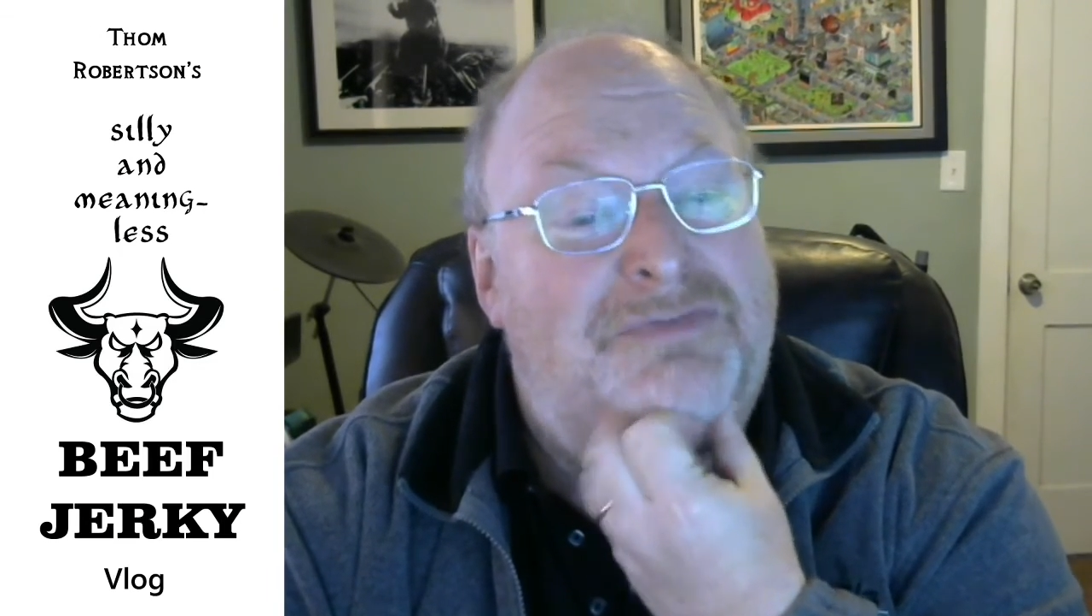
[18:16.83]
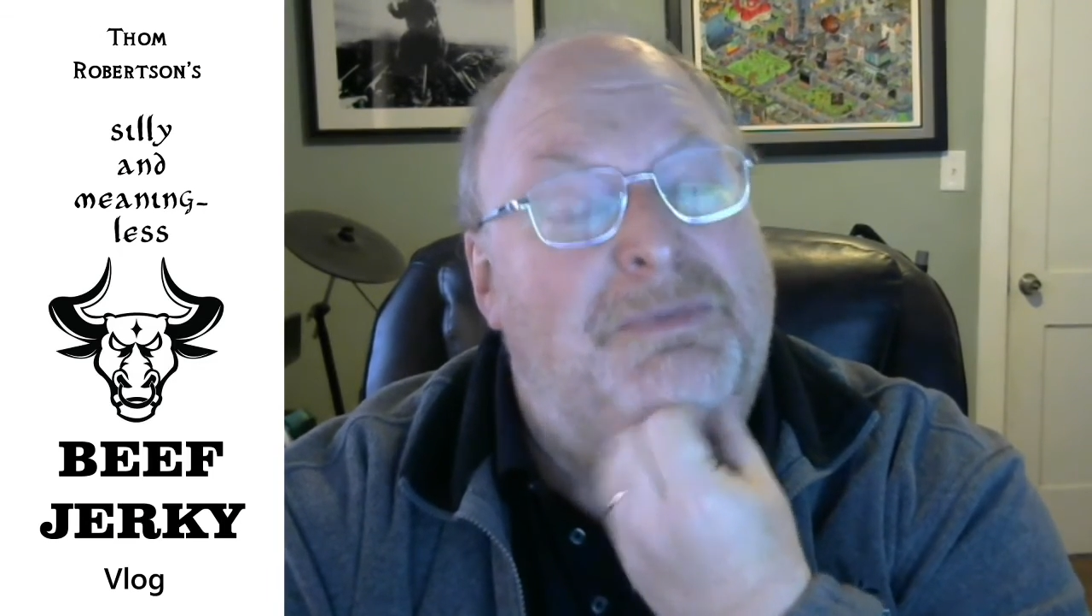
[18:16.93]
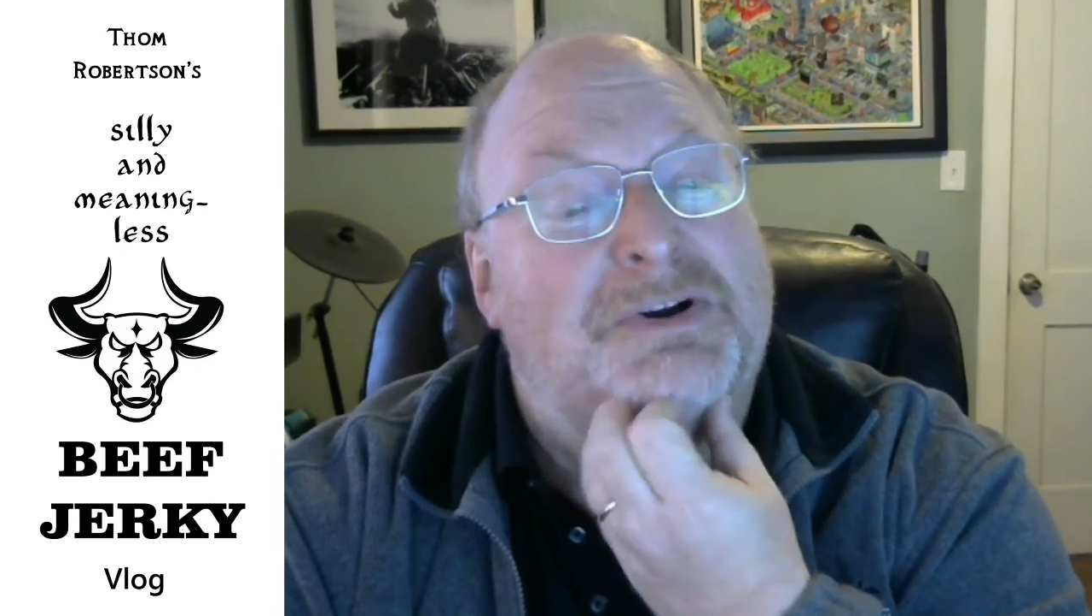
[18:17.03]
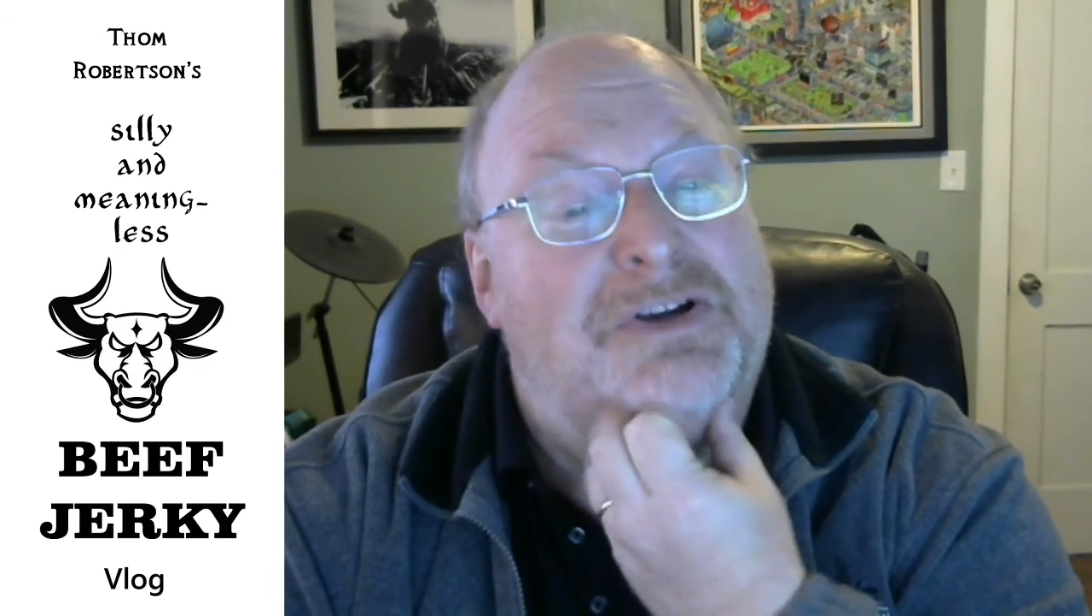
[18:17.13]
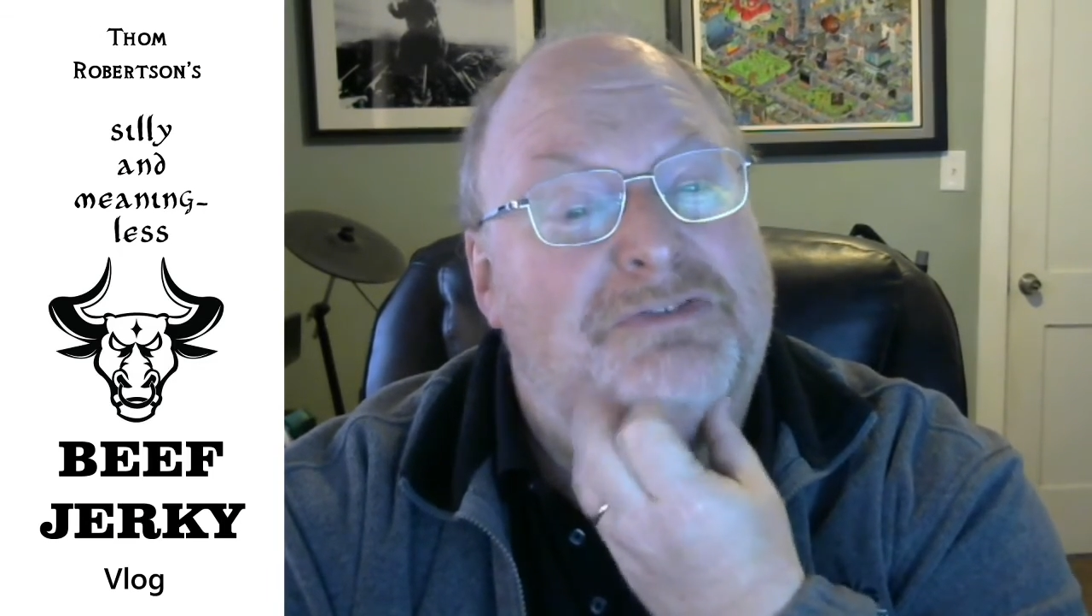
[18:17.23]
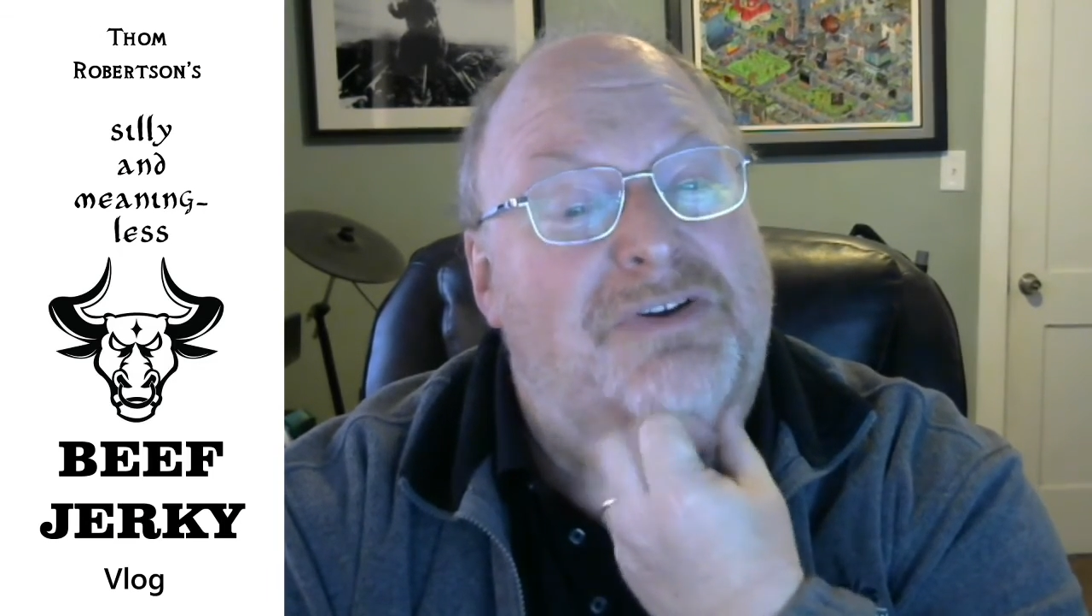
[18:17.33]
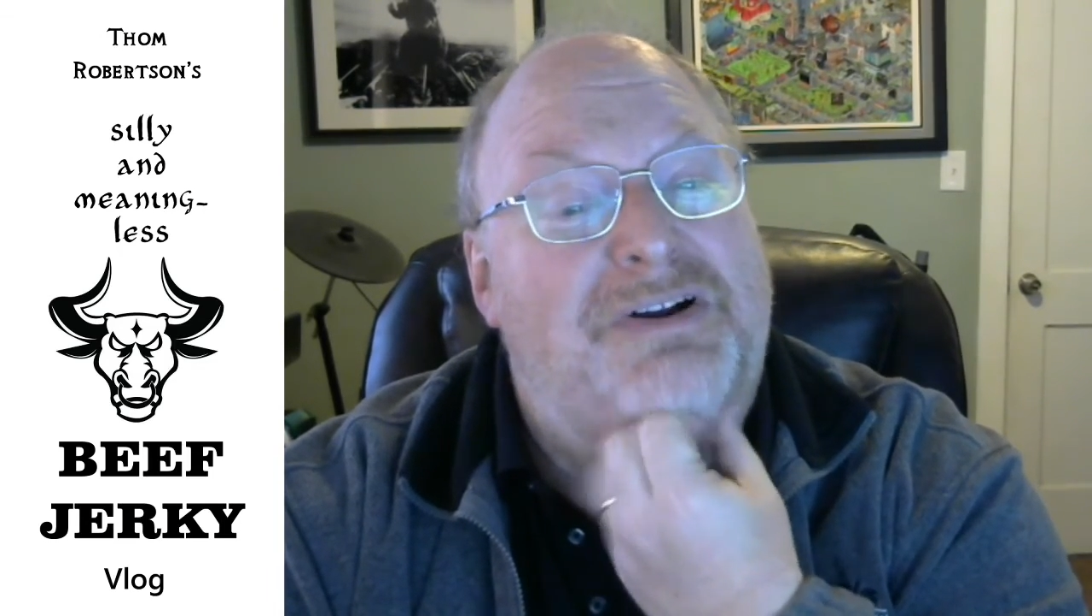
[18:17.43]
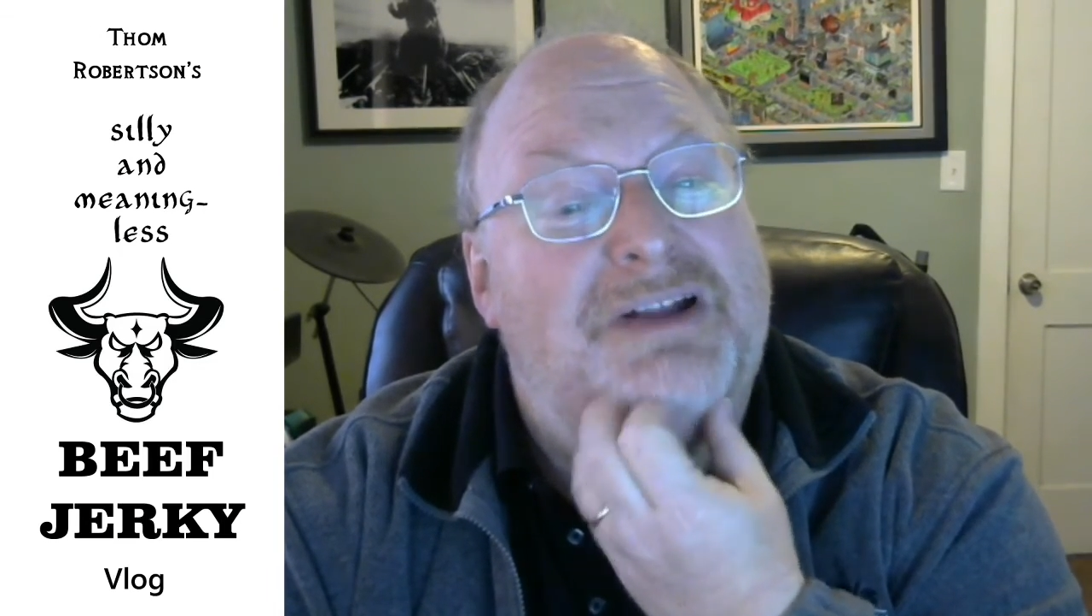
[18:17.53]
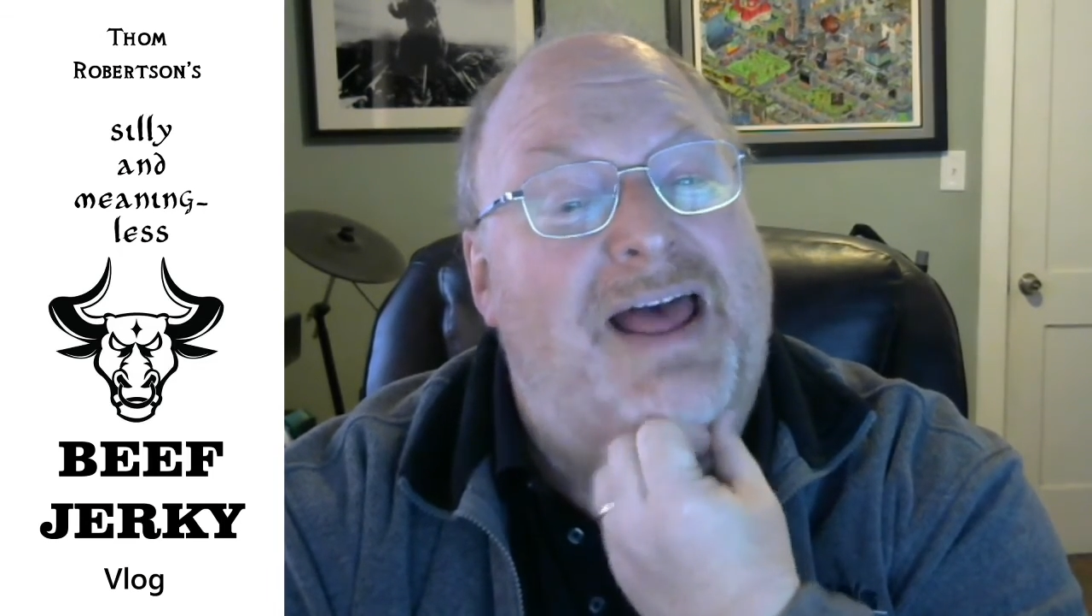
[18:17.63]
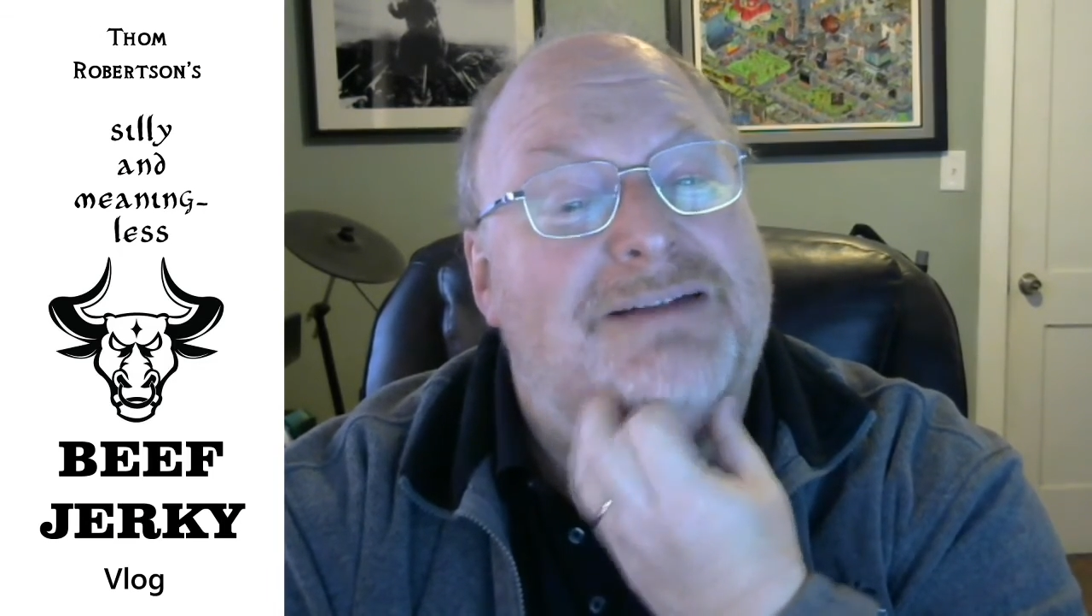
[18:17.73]
from our good
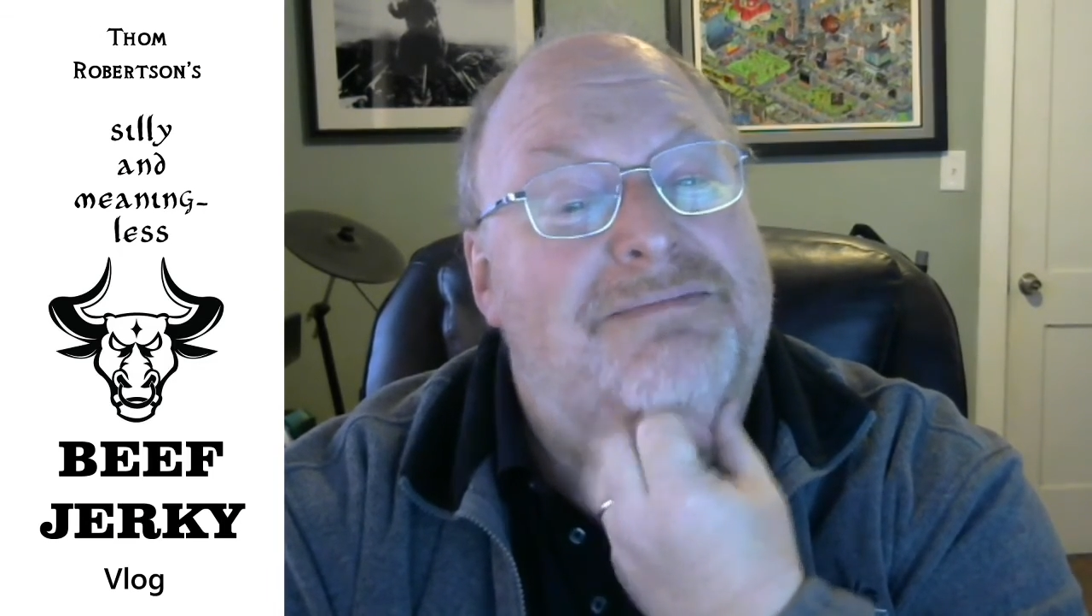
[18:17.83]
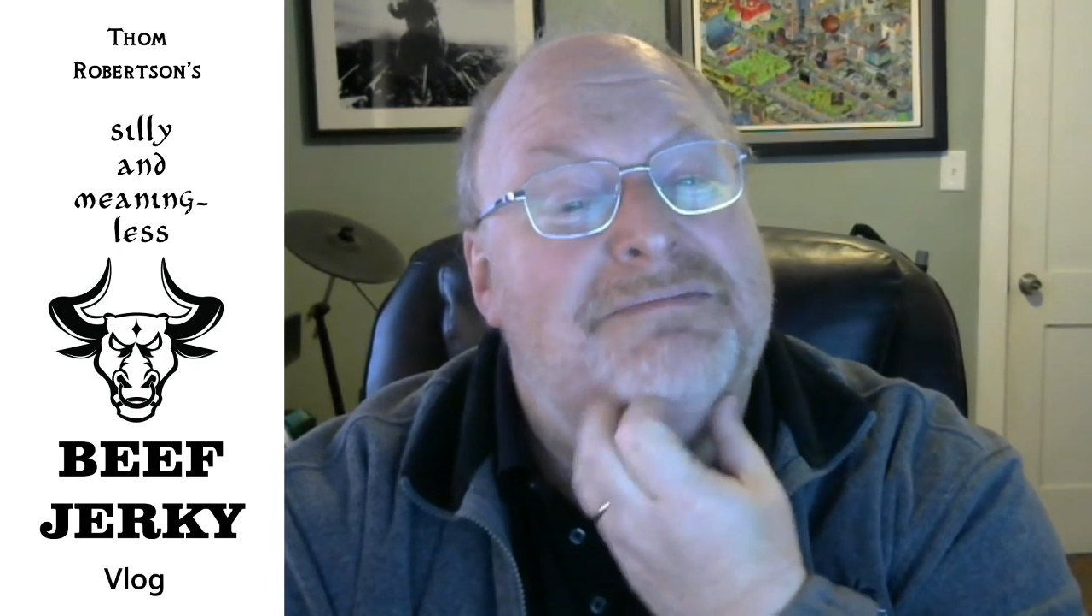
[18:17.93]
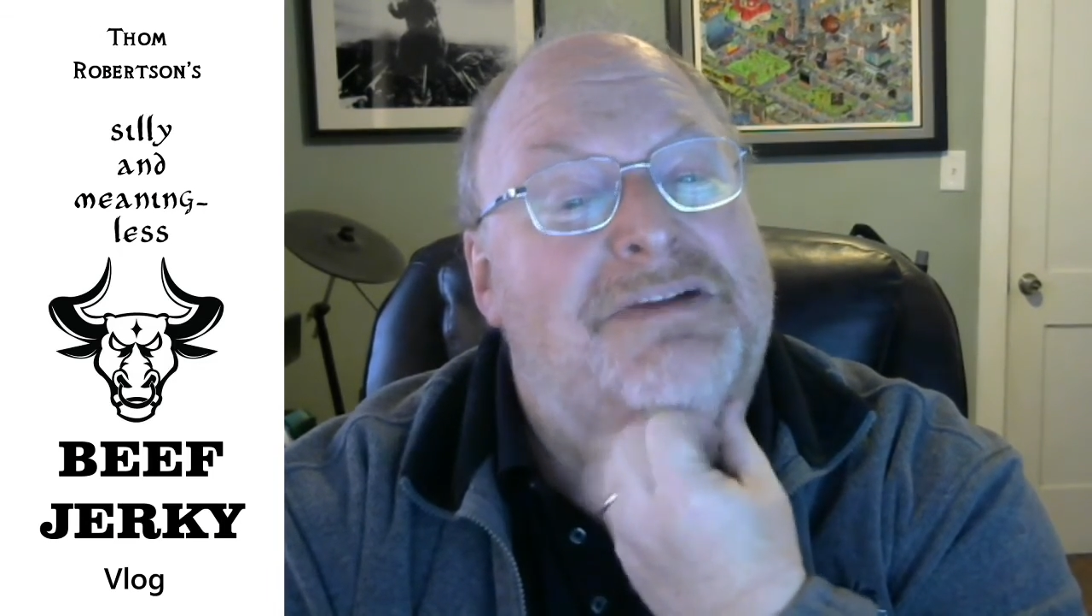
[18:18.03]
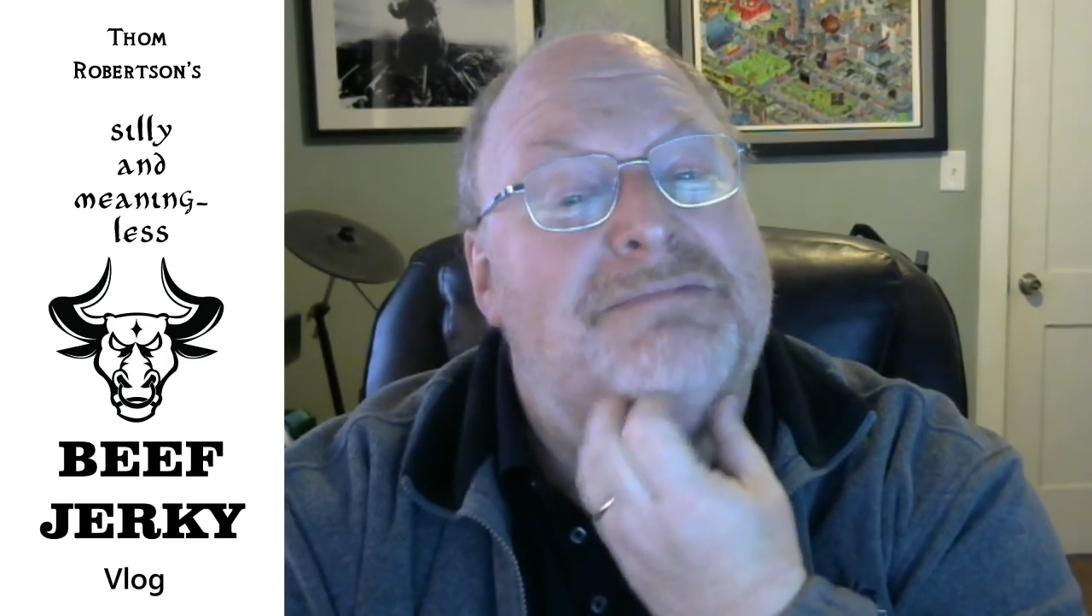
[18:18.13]
friend Adam